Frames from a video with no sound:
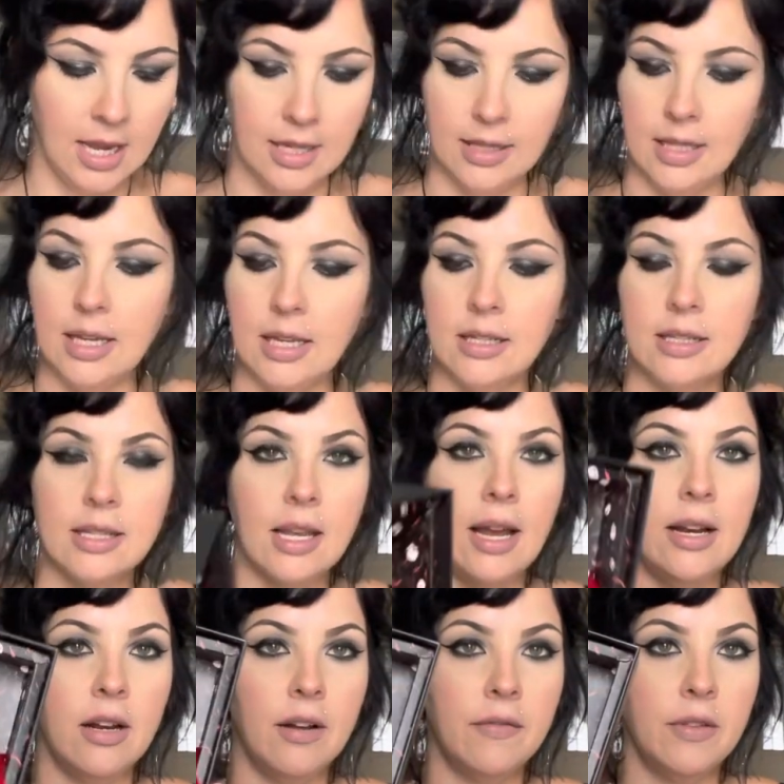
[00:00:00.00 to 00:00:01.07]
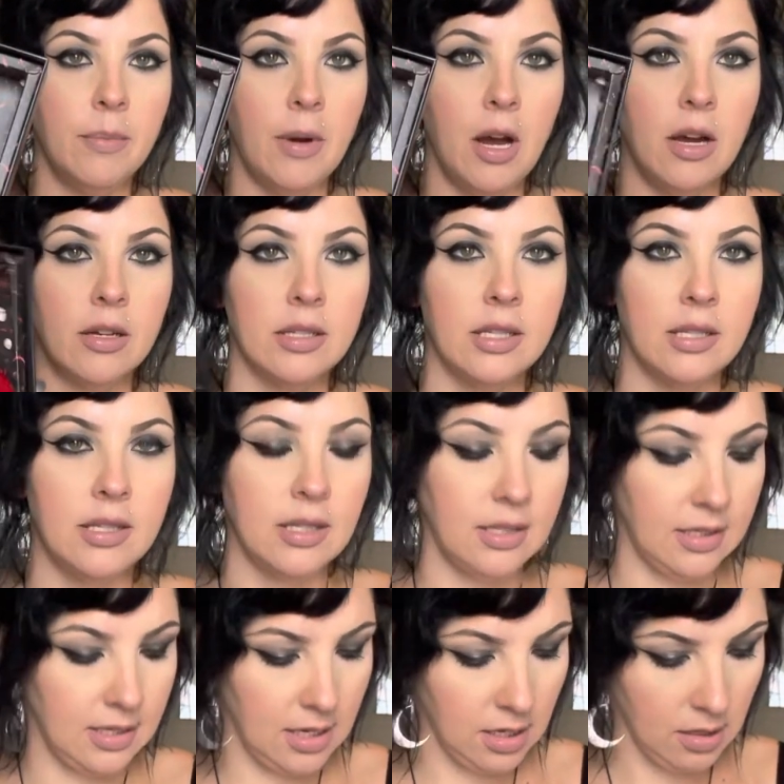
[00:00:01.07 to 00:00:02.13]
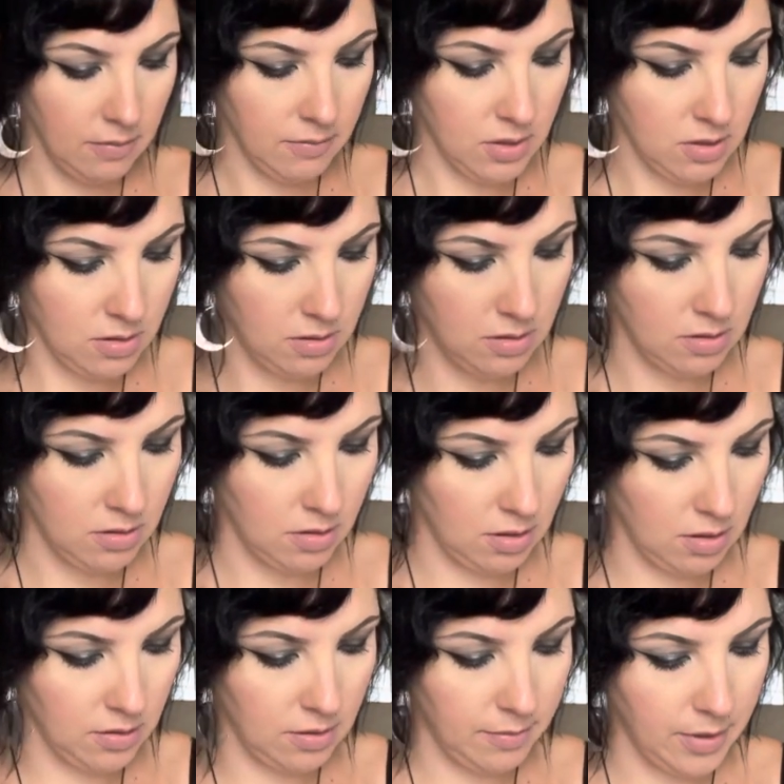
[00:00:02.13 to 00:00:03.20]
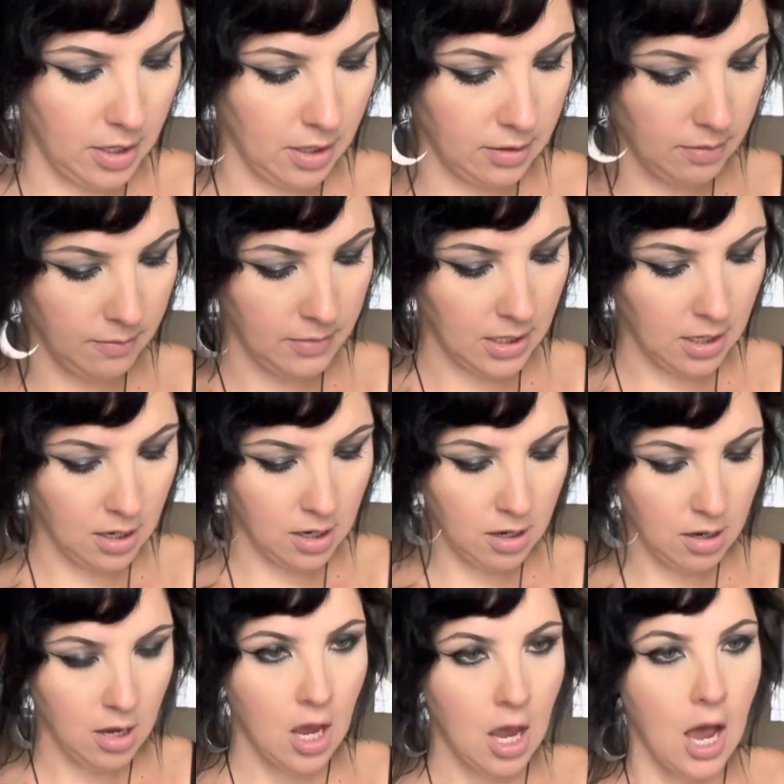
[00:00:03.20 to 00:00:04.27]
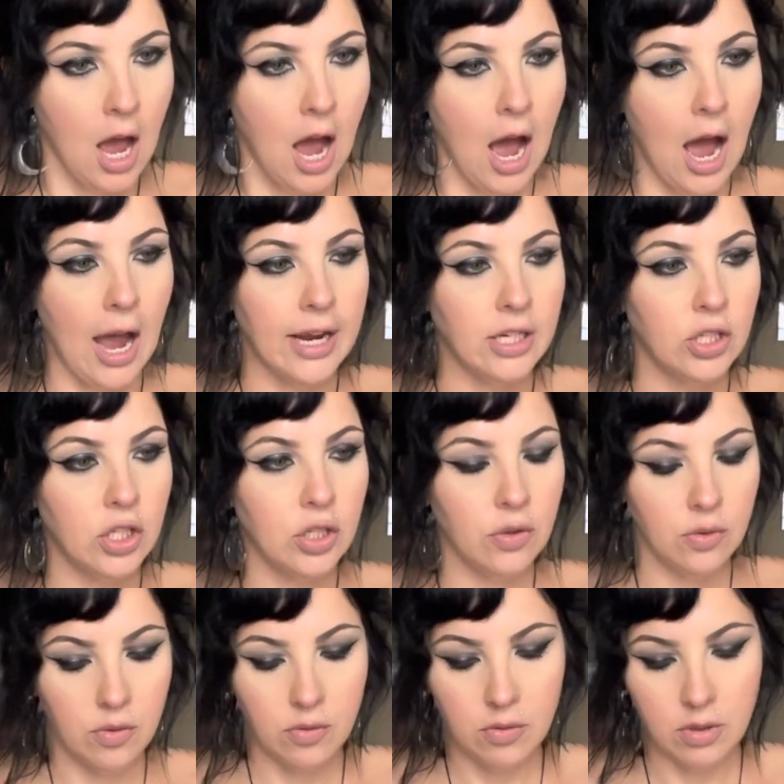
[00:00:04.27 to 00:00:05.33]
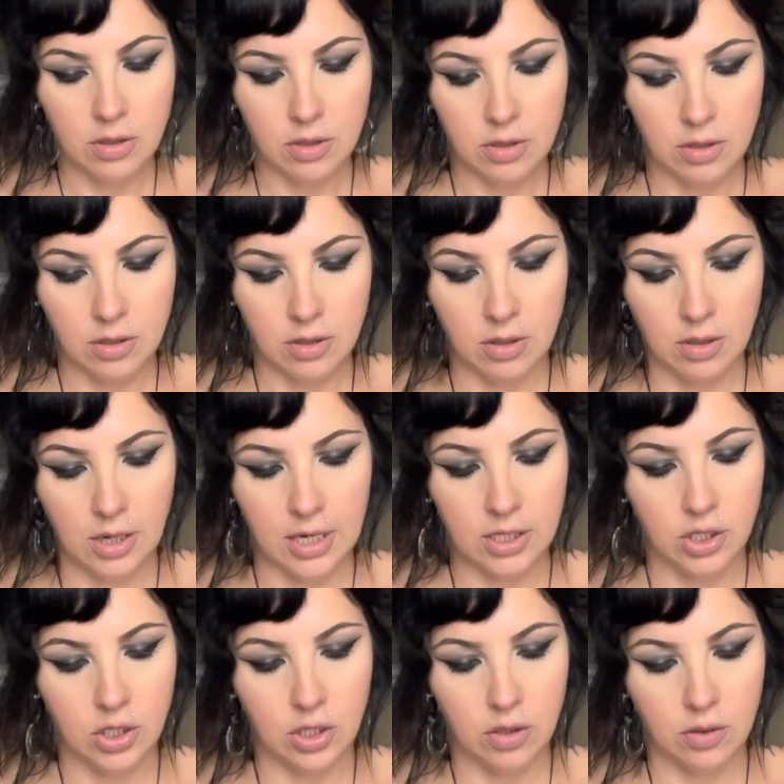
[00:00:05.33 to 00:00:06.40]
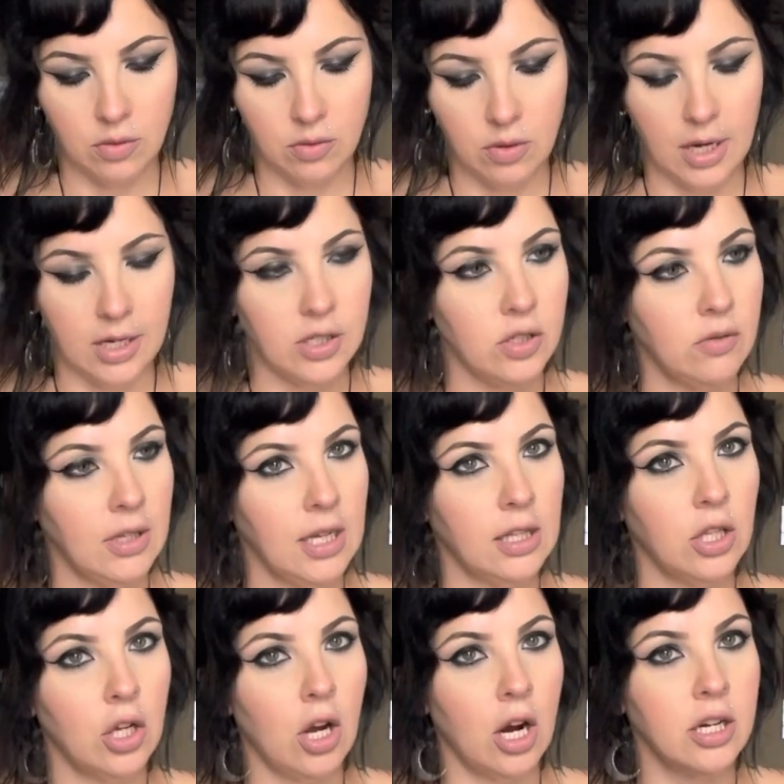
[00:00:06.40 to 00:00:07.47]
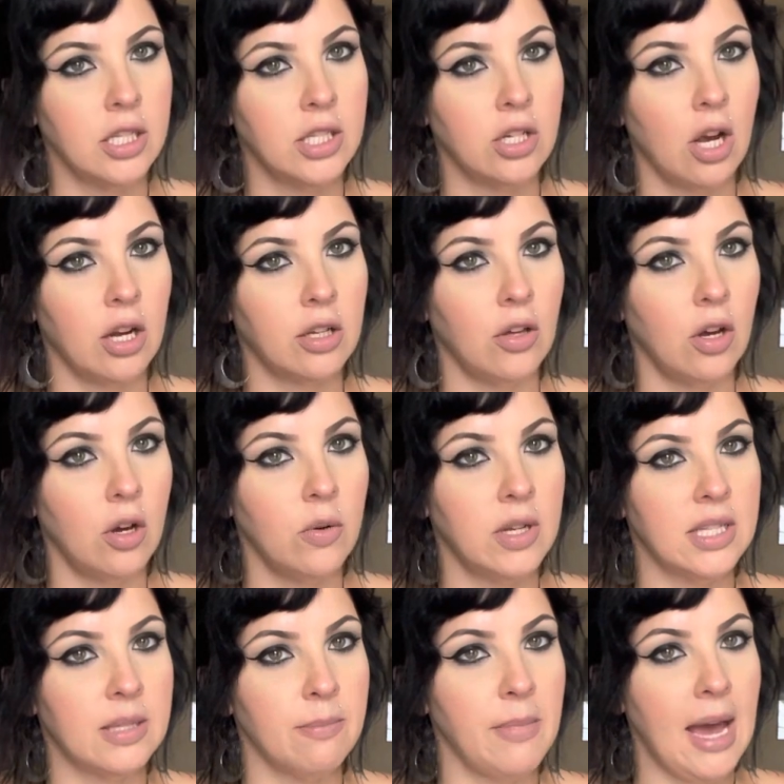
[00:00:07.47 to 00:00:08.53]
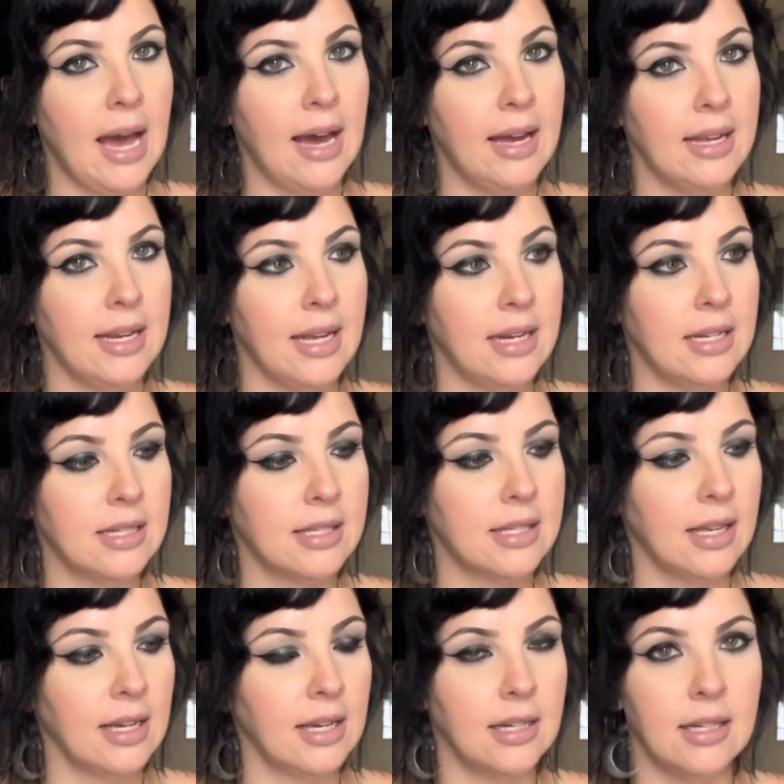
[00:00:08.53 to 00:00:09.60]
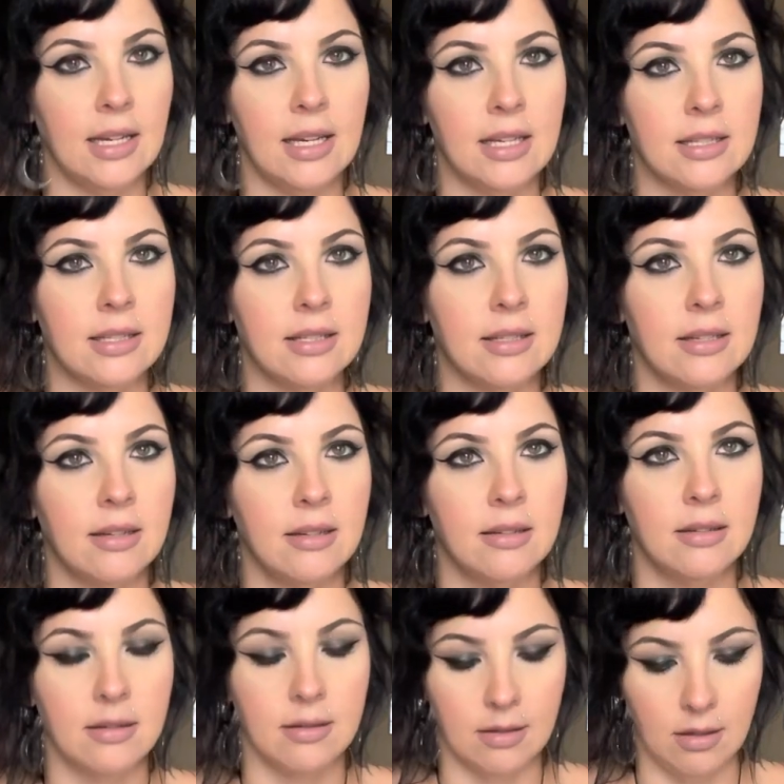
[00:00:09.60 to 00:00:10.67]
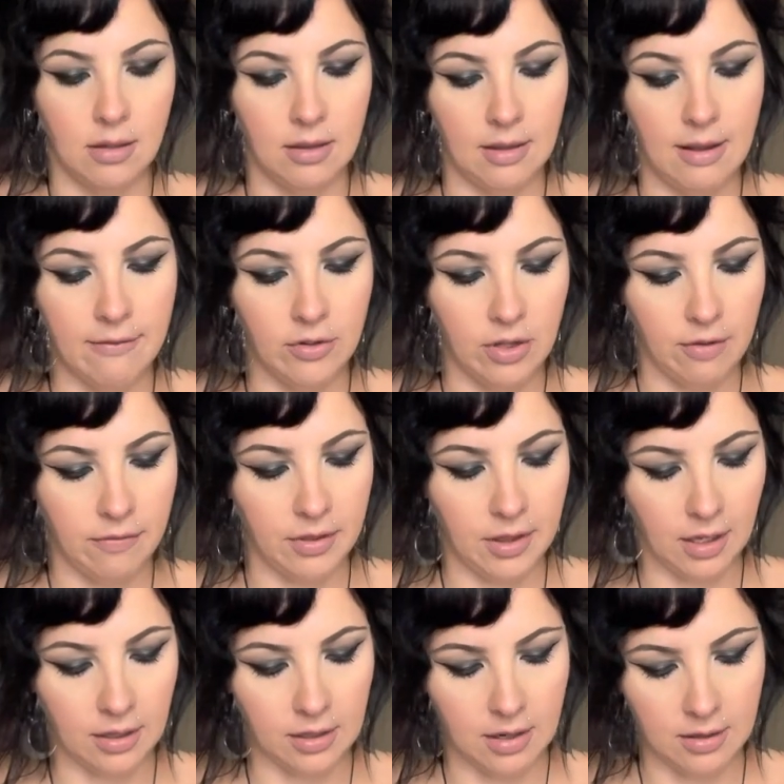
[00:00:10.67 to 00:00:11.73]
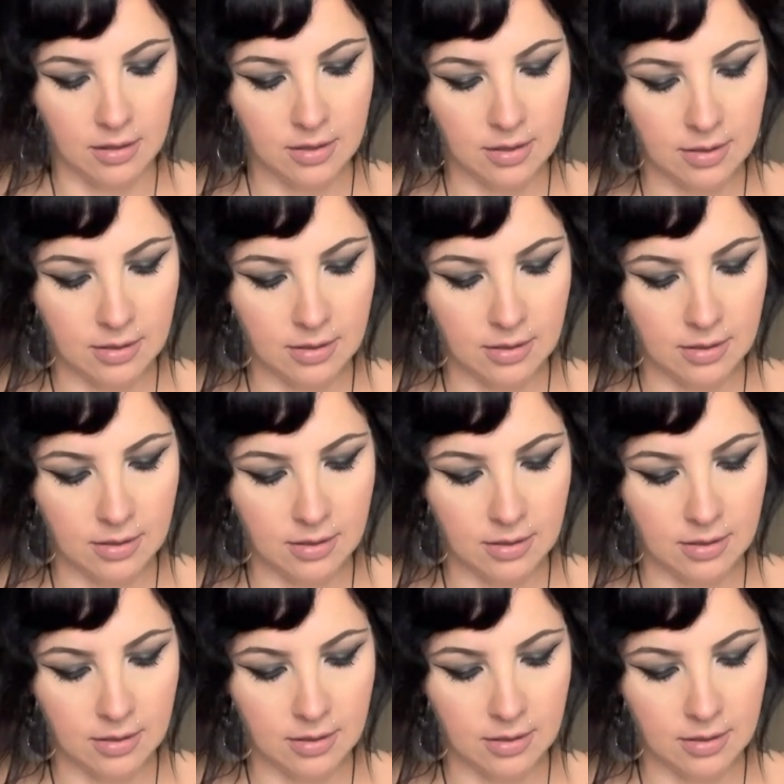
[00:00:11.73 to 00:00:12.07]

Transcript: The inside of the box is the same on the bottom there. I do like the cardstock though. It's matte and it's like a nice level of thickness.